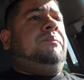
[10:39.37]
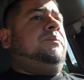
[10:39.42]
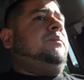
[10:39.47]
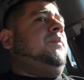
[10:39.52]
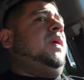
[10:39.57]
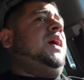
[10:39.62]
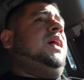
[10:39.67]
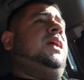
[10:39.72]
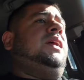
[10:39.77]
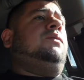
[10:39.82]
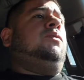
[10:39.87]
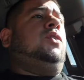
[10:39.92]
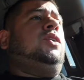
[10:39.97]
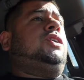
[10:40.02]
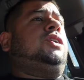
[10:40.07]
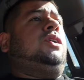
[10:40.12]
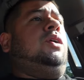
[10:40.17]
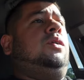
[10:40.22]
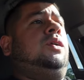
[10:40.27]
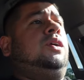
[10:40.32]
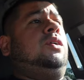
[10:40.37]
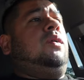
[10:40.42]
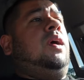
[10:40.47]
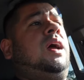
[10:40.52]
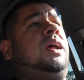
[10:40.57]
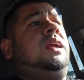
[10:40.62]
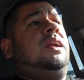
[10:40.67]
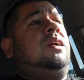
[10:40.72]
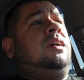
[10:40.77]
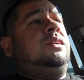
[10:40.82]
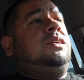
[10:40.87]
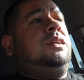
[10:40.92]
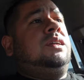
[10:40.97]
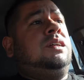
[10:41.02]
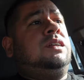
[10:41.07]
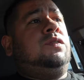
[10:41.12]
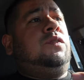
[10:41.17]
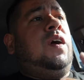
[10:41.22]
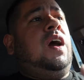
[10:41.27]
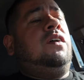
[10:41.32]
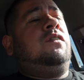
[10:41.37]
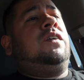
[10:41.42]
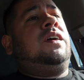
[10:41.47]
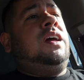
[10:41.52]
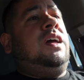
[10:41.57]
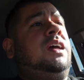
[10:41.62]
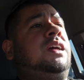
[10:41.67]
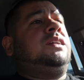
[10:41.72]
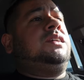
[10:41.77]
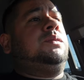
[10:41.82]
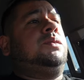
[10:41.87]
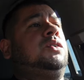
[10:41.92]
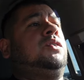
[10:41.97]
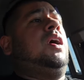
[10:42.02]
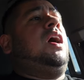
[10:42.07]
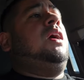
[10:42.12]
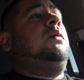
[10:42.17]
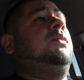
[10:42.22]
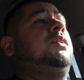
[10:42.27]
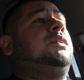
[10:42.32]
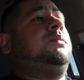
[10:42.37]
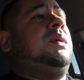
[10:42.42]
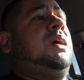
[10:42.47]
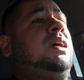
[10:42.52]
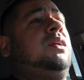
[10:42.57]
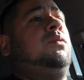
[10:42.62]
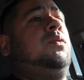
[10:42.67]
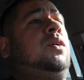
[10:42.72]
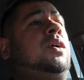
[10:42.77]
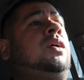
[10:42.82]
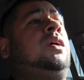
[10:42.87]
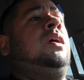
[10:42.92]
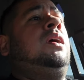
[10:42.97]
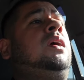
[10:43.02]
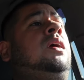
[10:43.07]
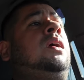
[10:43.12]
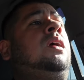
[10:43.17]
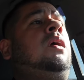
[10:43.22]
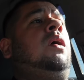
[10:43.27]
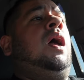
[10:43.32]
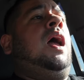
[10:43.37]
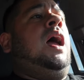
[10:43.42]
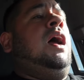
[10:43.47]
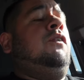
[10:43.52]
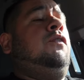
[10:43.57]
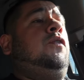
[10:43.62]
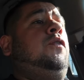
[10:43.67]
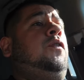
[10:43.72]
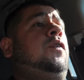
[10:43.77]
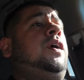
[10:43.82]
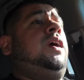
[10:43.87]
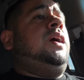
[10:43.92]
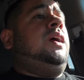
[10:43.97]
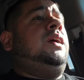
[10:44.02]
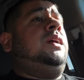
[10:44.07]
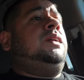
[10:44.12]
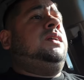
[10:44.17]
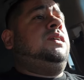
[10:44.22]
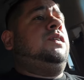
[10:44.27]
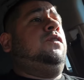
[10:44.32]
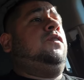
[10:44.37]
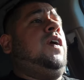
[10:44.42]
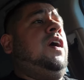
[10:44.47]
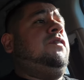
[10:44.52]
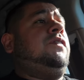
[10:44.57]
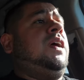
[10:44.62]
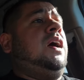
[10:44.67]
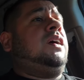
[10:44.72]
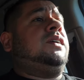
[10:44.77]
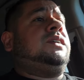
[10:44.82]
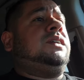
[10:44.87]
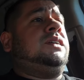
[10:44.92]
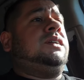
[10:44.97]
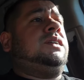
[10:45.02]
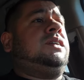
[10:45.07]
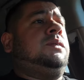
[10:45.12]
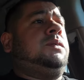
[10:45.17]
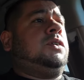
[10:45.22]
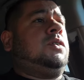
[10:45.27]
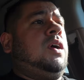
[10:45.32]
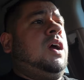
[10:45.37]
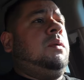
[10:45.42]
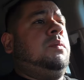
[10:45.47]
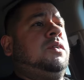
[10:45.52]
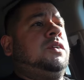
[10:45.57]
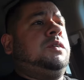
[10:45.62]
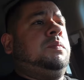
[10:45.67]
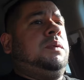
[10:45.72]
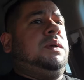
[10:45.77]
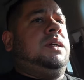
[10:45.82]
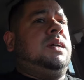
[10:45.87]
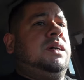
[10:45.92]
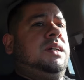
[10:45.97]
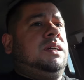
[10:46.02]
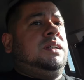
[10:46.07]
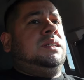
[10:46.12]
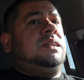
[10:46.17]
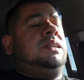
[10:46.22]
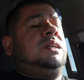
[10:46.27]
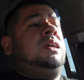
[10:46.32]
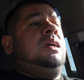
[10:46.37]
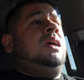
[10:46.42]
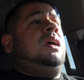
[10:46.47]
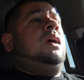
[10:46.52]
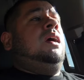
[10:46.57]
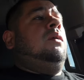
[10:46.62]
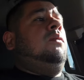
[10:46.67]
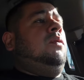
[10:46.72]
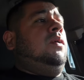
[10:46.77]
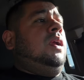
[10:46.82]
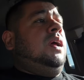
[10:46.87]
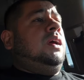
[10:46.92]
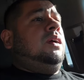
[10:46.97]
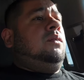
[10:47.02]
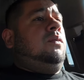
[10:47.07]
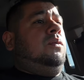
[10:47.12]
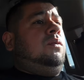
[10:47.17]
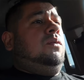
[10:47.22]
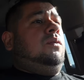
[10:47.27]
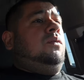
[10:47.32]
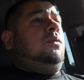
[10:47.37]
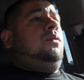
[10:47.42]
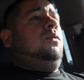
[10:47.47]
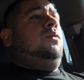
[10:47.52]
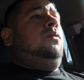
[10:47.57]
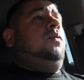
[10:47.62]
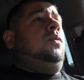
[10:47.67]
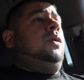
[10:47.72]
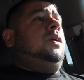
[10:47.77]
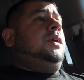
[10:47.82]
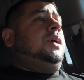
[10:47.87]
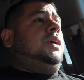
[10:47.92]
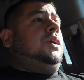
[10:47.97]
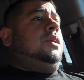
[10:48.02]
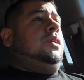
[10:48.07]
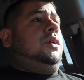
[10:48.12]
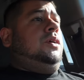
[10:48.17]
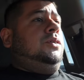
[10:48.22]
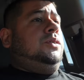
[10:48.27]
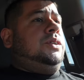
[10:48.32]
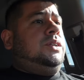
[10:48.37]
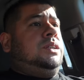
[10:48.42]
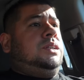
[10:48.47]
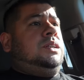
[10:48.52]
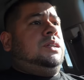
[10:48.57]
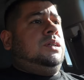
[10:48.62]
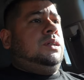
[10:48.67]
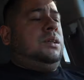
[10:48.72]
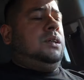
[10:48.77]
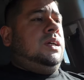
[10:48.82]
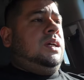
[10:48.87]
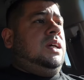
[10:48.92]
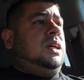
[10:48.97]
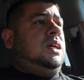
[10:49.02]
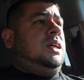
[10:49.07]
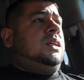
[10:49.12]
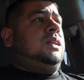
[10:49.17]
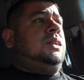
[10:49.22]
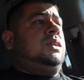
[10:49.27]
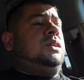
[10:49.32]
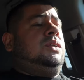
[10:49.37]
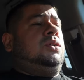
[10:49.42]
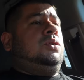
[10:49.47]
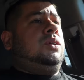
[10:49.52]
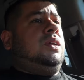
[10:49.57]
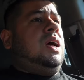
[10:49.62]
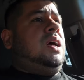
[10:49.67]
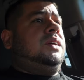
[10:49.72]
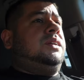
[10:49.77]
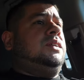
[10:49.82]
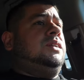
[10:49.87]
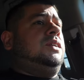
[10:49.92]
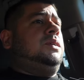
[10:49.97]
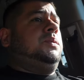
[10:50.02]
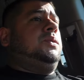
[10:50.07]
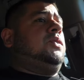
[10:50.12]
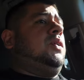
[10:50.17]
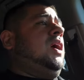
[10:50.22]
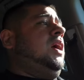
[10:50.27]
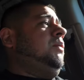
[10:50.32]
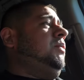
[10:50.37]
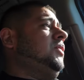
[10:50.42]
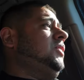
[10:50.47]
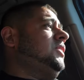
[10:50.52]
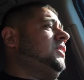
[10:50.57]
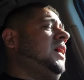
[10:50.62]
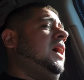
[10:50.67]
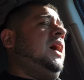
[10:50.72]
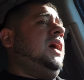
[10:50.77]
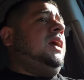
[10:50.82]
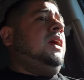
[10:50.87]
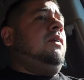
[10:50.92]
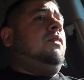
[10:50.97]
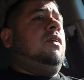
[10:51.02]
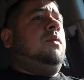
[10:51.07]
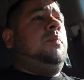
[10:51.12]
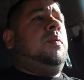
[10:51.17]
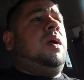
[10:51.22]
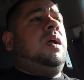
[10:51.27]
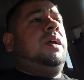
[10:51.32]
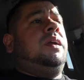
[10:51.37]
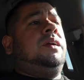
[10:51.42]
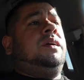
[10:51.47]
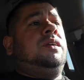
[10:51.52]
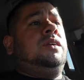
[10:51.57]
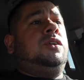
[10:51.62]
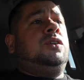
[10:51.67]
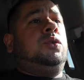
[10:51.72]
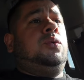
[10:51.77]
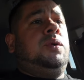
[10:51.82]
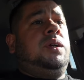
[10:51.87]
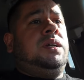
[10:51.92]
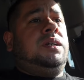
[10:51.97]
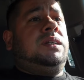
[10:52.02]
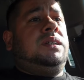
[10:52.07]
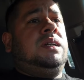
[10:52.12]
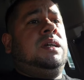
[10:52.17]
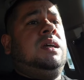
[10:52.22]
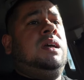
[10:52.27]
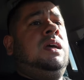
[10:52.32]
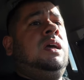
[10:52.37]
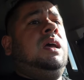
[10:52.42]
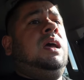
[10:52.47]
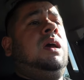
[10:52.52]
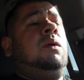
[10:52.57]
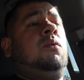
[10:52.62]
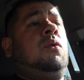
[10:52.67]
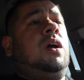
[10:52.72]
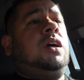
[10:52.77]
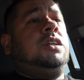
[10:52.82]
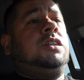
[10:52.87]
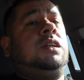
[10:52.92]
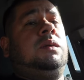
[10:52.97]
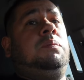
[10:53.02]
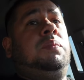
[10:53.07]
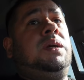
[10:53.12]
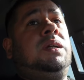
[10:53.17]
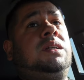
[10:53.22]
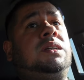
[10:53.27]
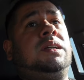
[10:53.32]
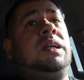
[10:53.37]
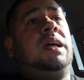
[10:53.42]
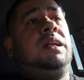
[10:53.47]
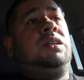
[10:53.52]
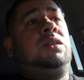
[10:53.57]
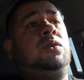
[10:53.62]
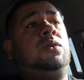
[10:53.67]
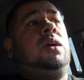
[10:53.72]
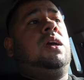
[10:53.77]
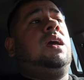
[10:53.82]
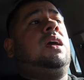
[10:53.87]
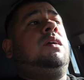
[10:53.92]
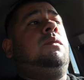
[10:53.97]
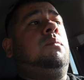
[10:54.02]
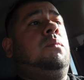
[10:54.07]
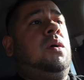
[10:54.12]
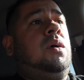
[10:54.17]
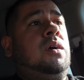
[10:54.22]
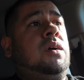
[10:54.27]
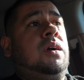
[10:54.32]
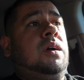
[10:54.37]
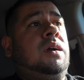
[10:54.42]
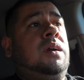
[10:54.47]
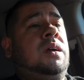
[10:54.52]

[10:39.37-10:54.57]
man, we're slowly grinding onto this 5K subscribers, man. We're halfway to 5,000 subscribers because we're like really close to hitting 2,000 subscribers. I give it probably another 2 weeks, and we'll actually beat to that 2K mark.